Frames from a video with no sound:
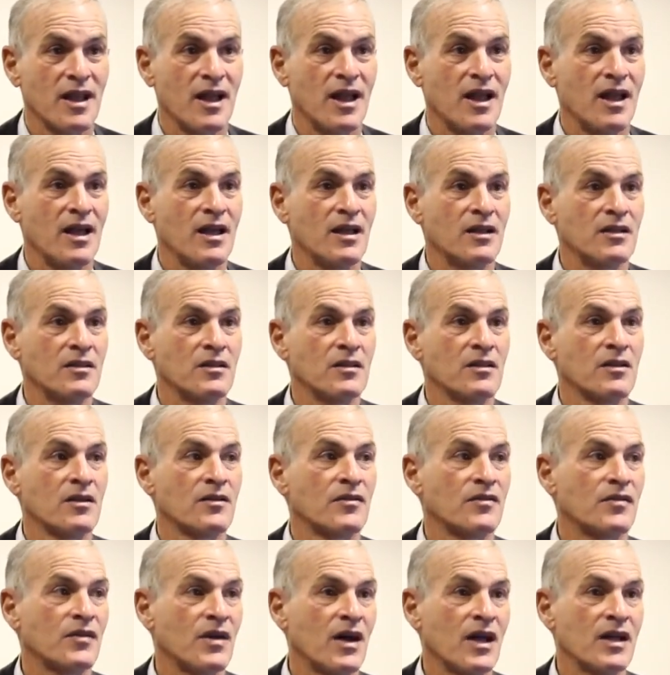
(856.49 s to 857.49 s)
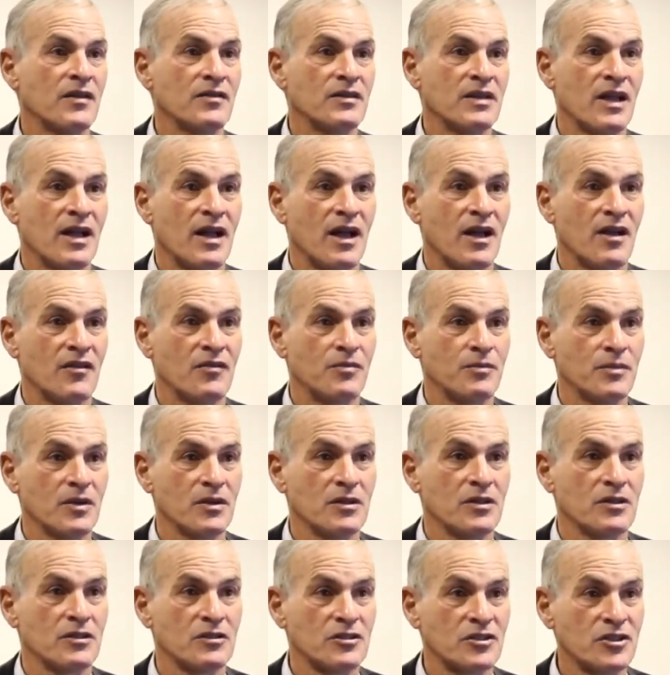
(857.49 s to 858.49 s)
and 5.5
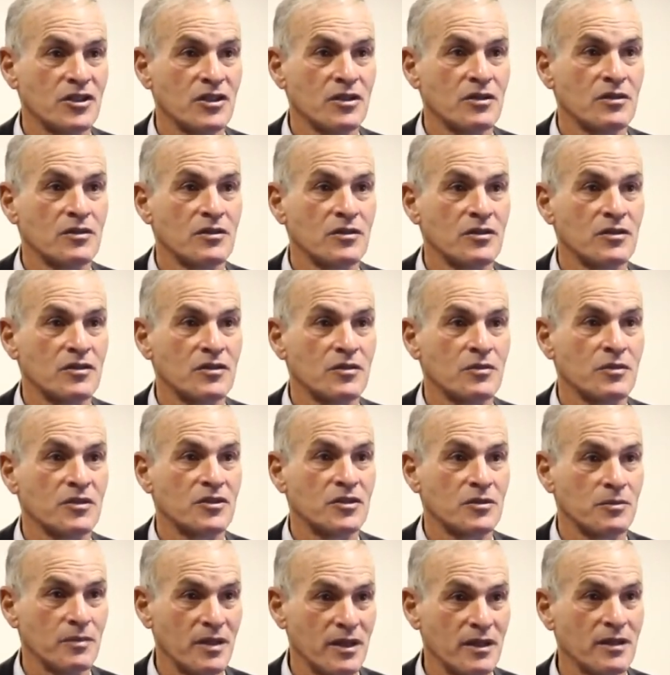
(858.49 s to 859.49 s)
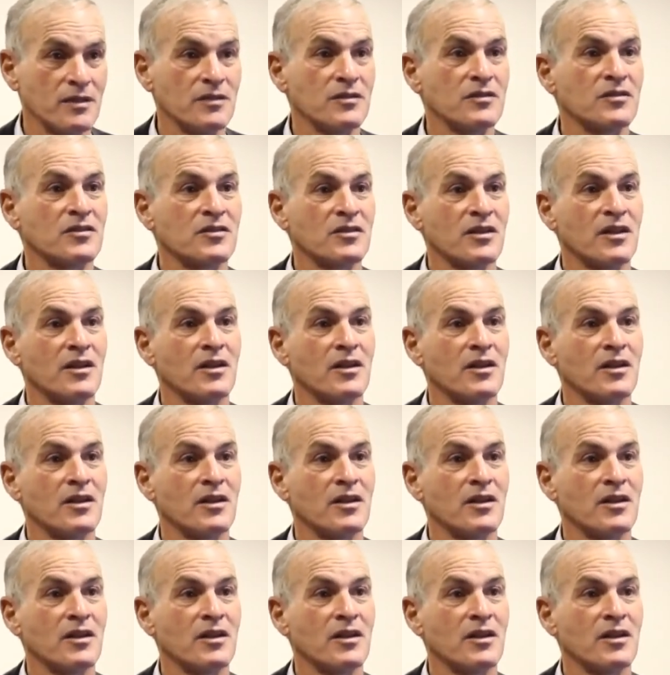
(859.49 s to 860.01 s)
million Jews, which means